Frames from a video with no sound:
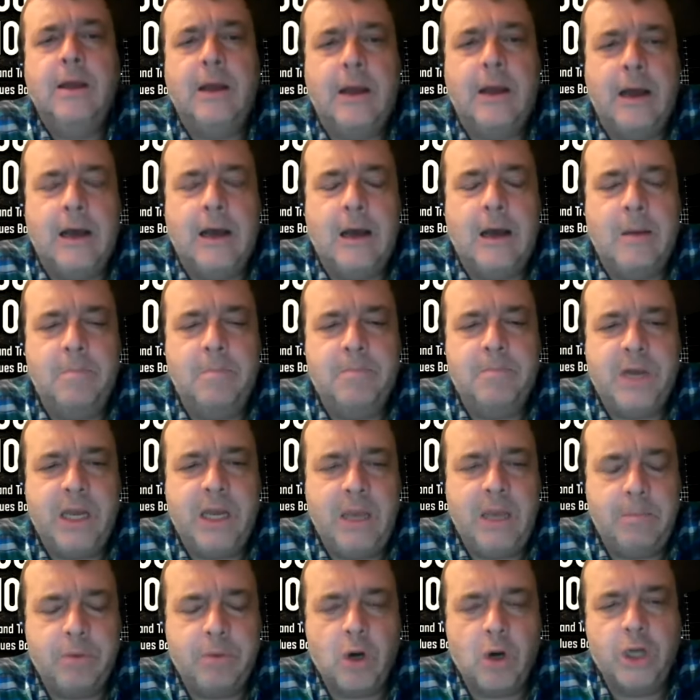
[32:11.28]
um, but
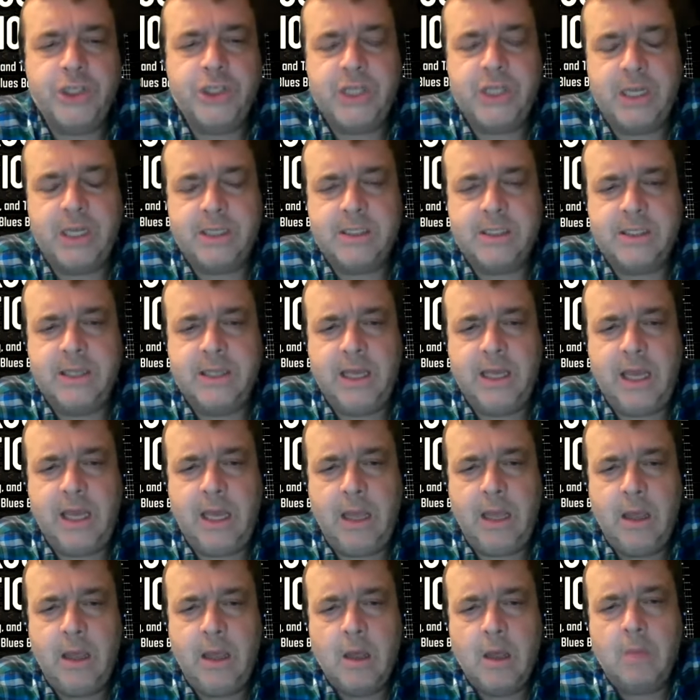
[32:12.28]
he purchased
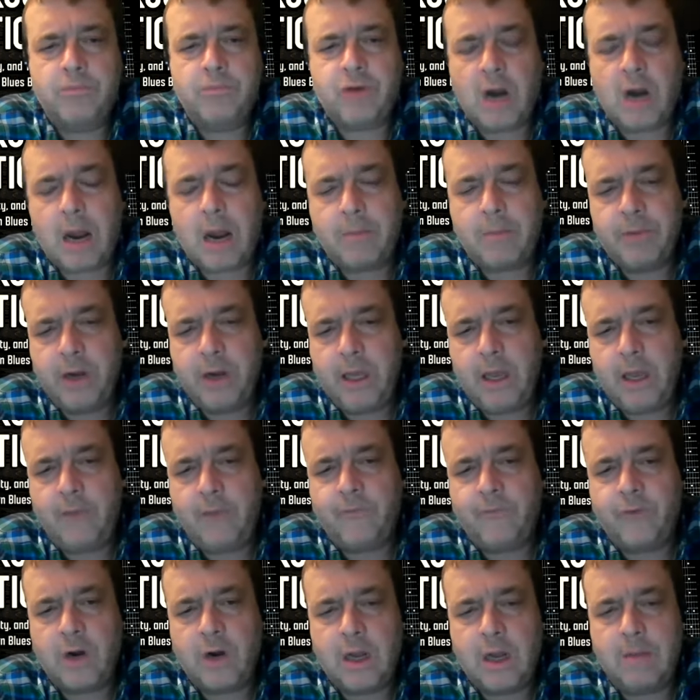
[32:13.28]
the property
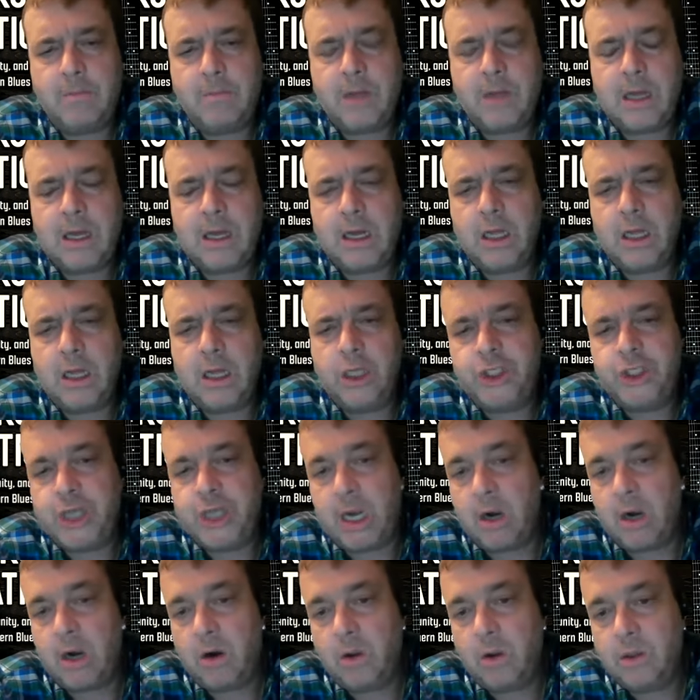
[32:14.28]
from uh,
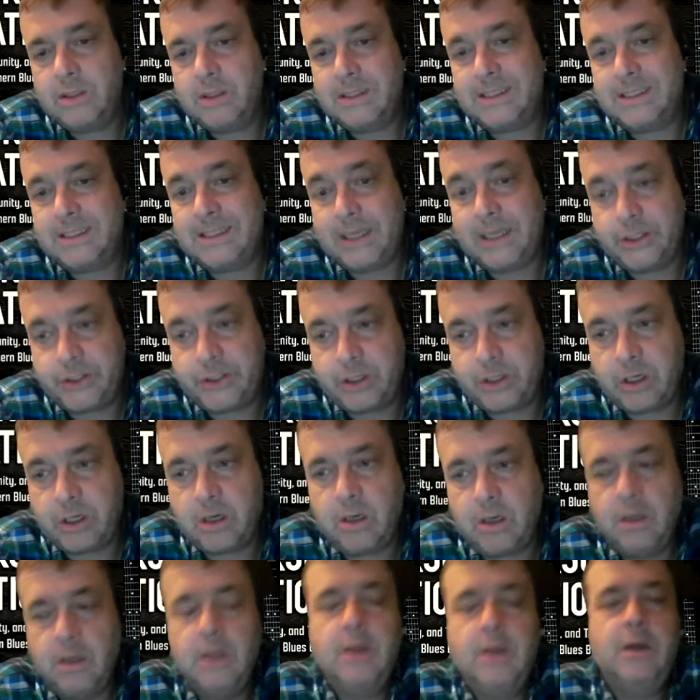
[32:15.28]
Gerald's
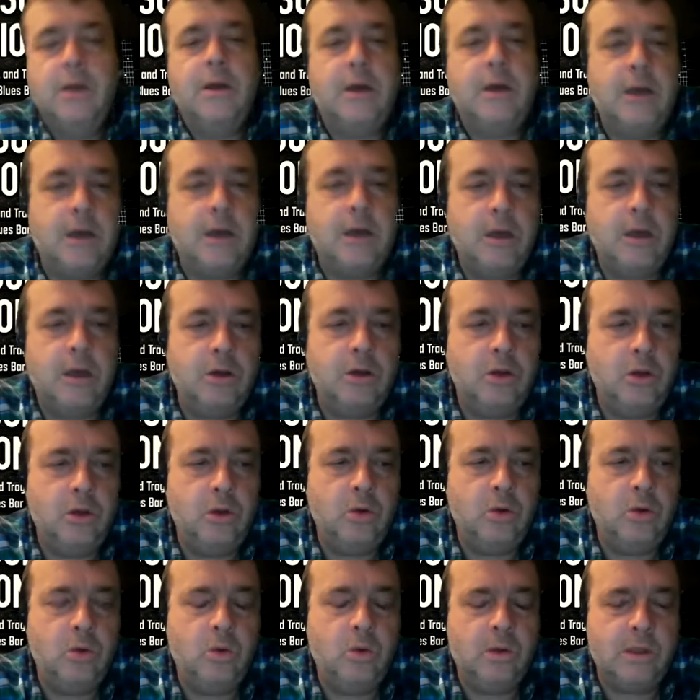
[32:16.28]
sister, uh,
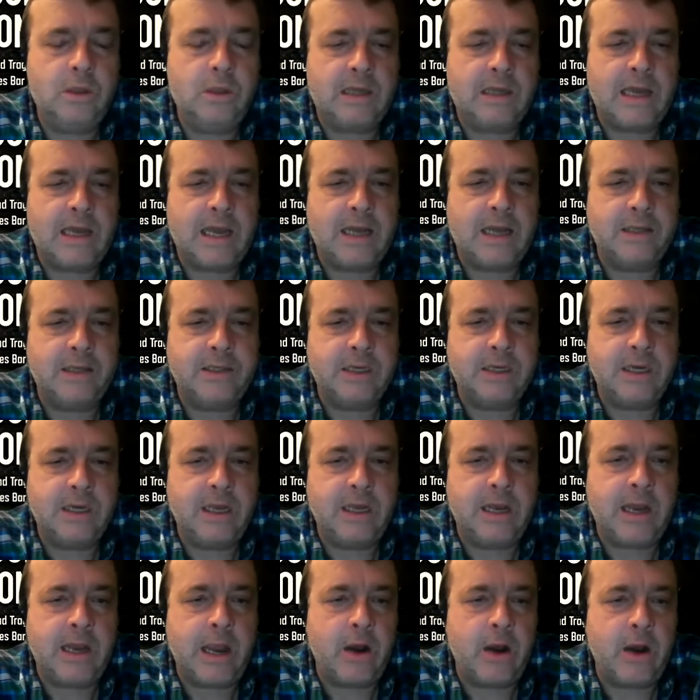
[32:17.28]
who had uh,
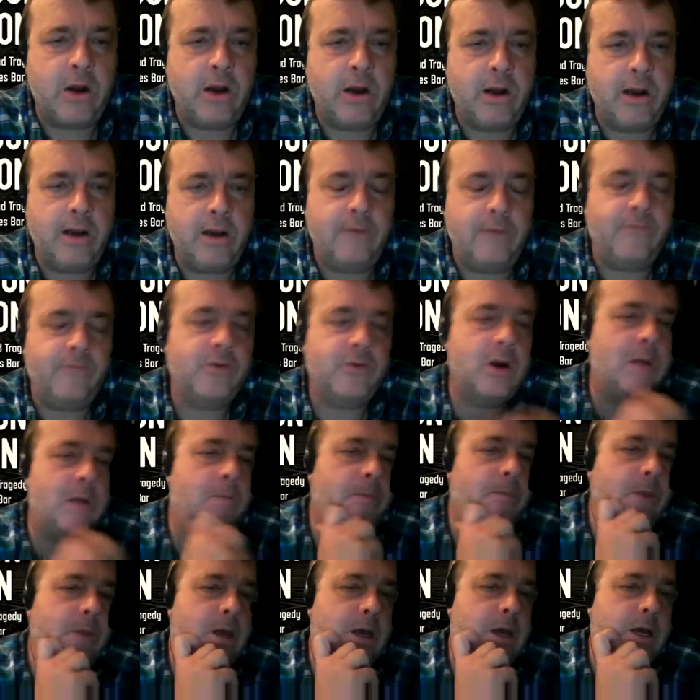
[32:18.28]
inherited it
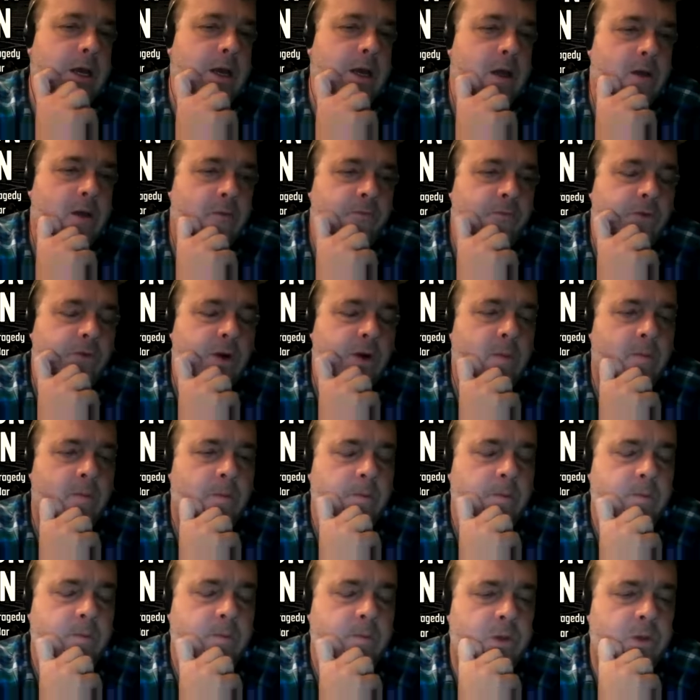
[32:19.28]
from uh, from